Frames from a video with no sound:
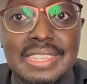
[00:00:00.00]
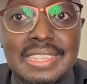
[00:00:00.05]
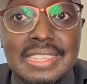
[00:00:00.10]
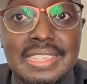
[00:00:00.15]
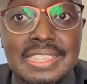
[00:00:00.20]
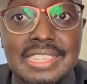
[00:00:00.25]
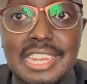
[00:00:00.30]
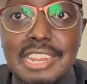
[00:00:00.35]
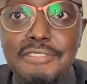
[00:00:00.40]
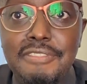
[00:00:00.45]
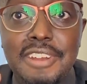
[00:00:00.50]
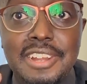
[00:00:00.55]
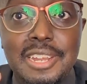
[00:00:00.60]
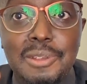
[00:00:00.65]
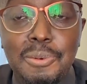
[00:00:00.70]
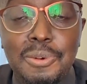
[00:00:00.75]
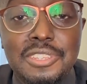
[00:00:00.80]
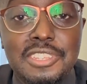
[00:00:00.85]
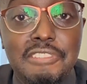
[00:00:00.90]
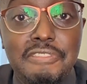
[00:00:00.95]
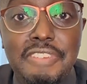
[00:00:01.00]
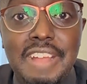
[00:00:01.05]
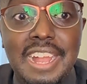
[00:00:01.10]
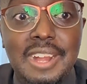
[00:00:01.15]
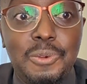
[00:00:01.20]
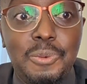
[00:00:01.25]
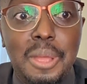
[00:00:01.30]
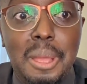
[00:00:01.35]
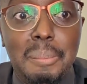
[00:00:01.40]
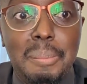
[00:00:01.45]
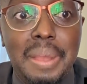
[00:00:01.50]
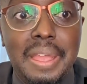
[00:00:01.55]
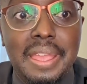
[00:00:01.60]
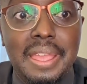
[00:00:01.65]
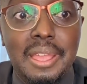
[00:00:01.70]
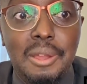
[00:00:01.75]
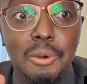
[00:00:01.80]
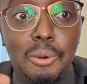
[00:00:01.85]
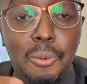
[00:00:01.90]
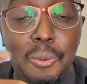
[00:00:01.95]
Slavery was a fact whereby
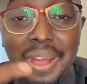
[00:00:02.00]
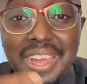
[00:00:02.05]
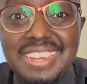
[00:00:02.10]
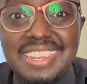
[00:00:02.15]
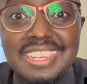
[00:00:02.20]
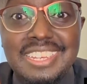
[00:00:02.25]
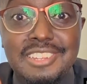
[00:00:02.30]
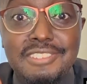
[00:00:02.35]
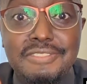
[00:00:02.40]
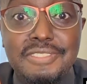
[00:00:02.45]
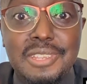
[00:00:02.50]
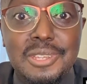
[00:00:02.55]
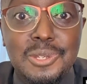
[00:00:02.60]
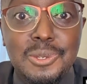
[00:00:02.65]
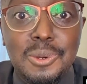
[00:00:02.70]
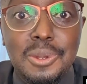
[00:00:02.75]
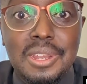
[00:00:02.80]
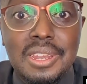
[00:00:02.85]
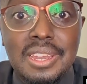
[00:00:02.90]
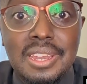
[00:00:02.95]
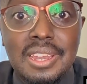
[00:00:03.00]
one individual